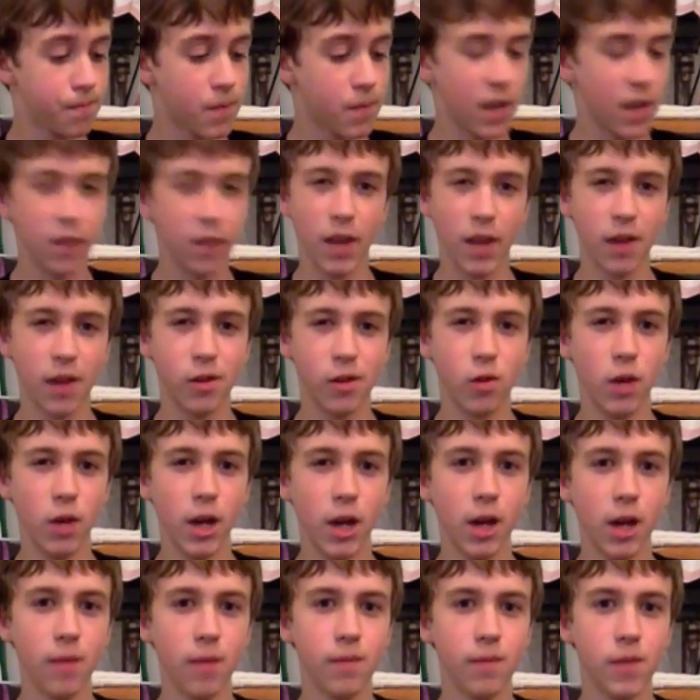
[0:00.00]
less
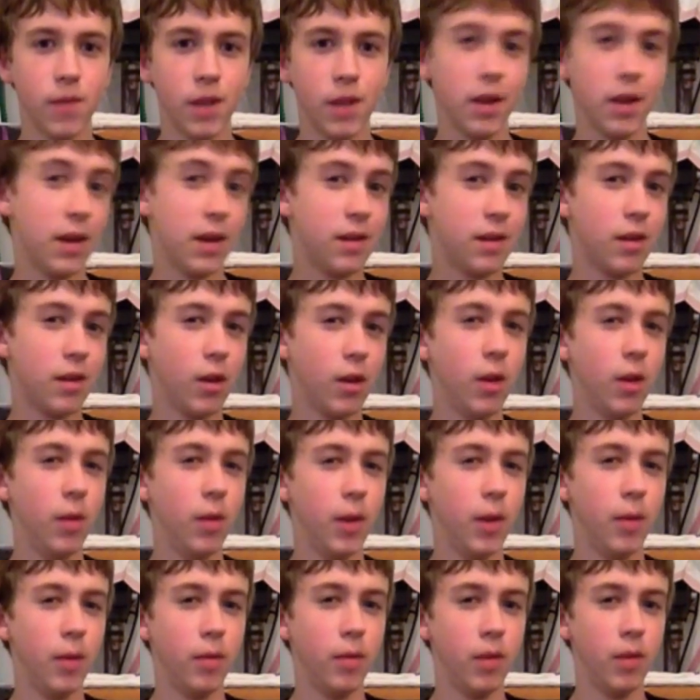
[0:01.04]
gritty. It's still
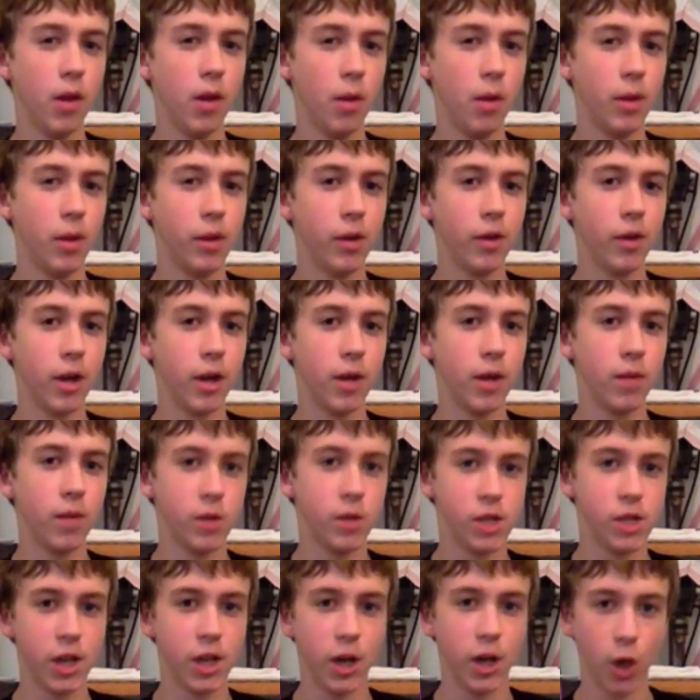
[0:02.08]
a little bit gritty,
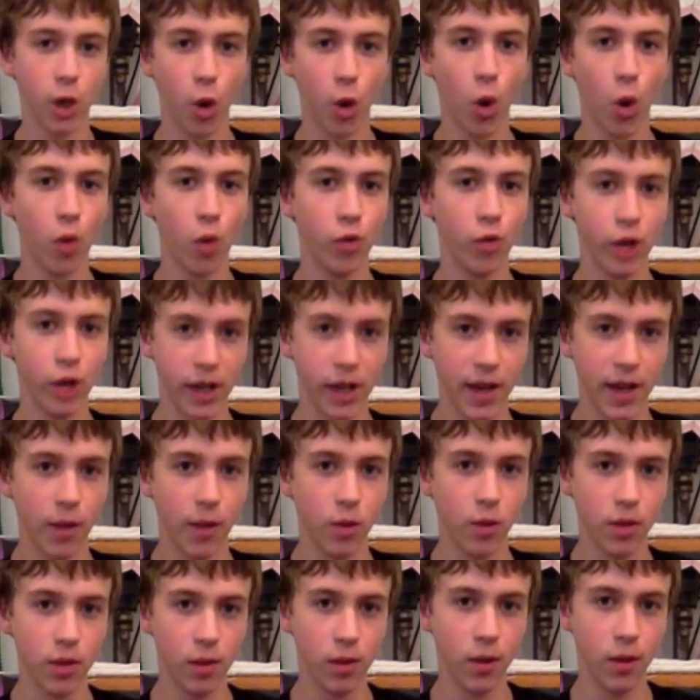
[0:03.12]
which I'm going to go over
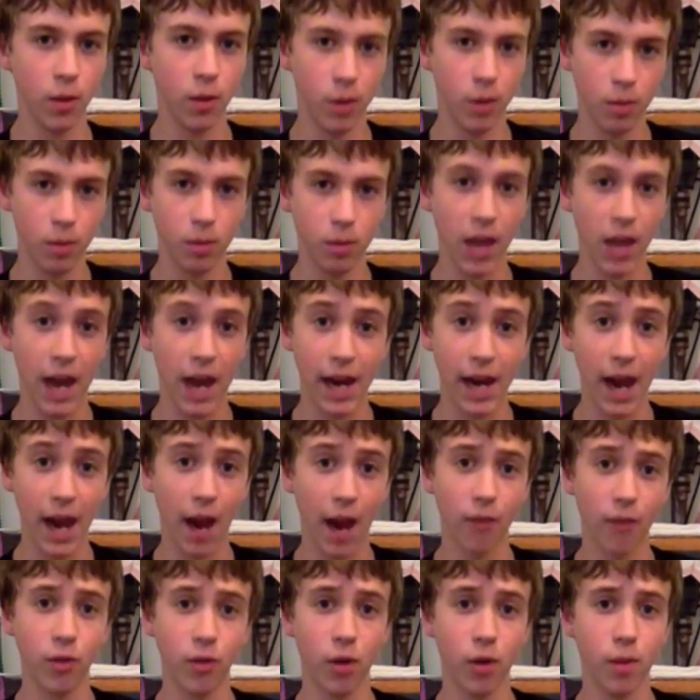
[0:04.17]
again with a little bit of black
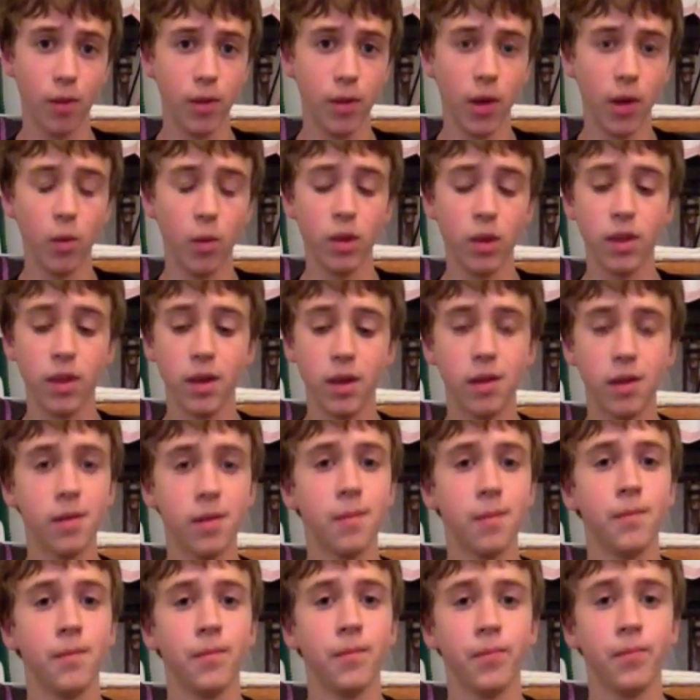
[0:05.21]
after I'm done with
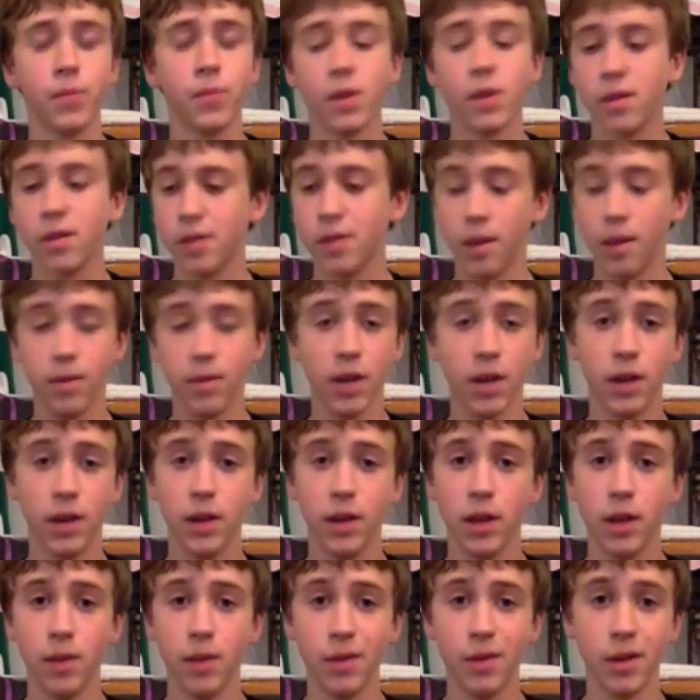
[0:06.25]
this. Same
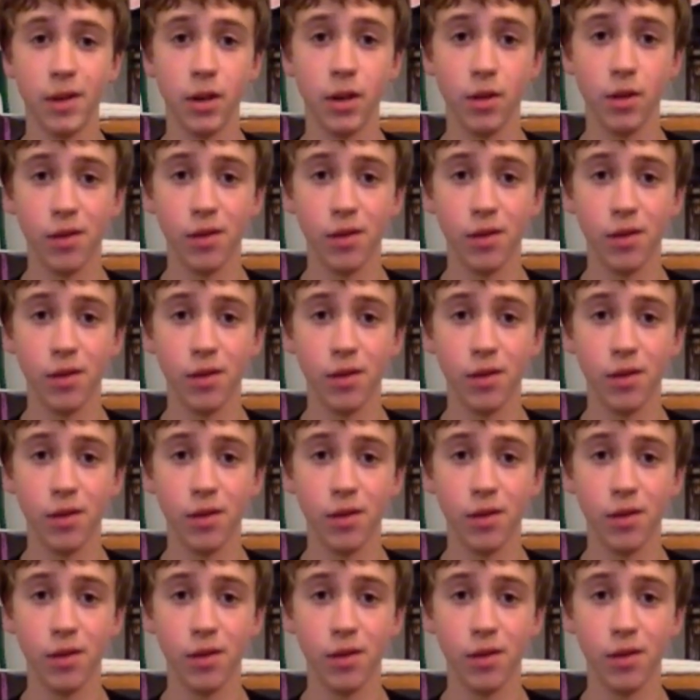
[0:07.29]
technique, I'm just going to use